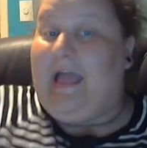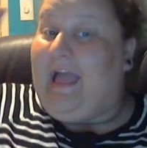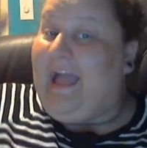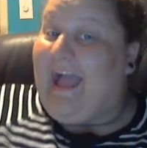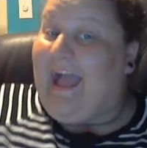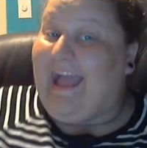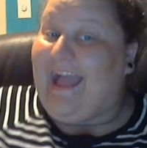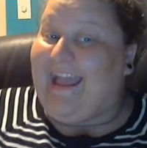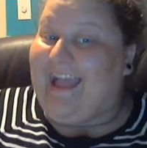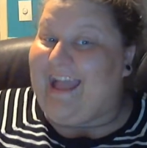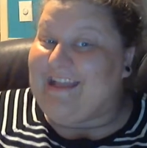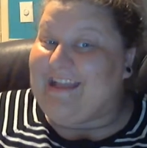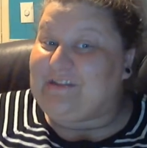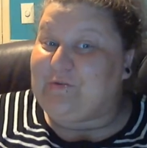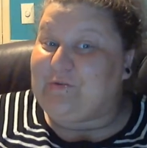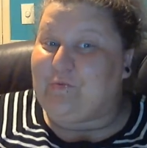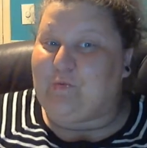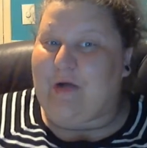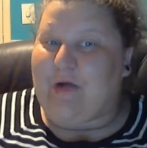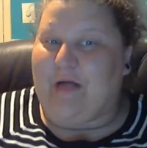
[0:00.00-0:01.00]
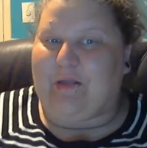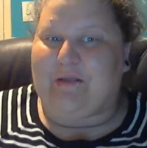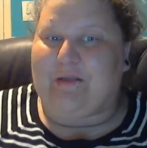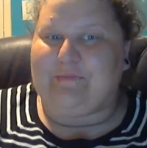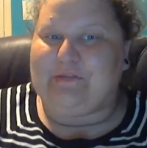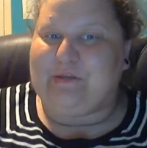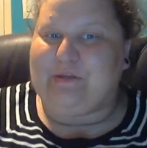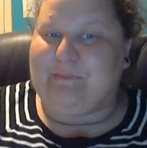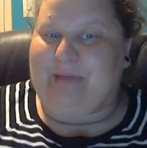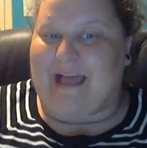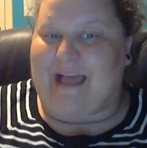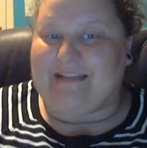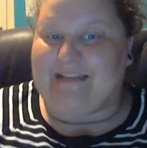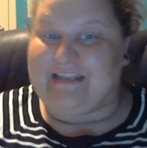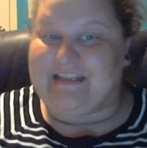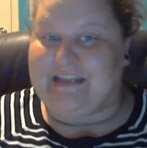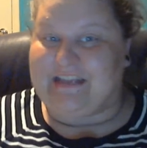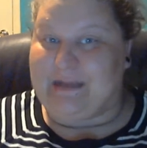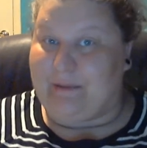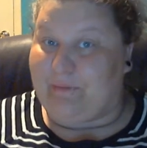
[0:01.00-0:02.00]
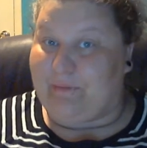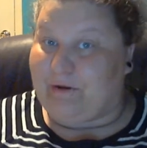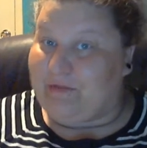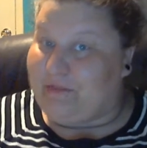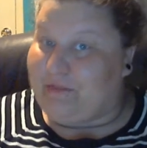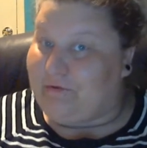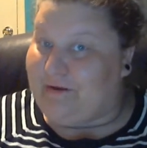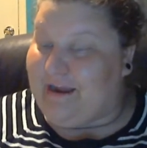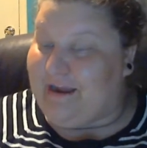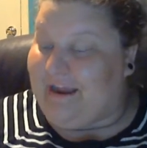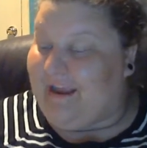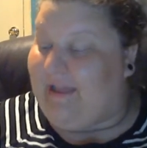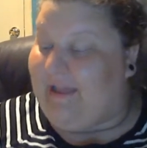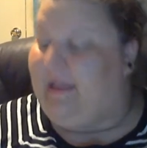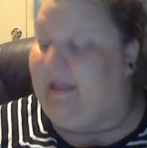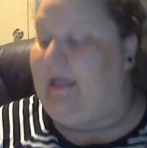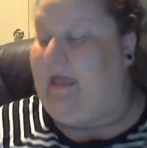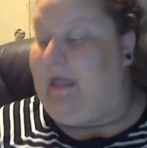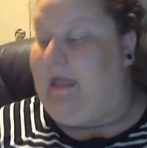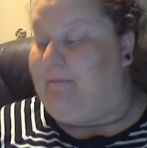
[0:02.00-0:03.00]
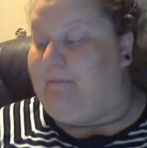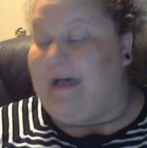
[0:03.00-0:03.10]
Hi guys, welcome to basket number three.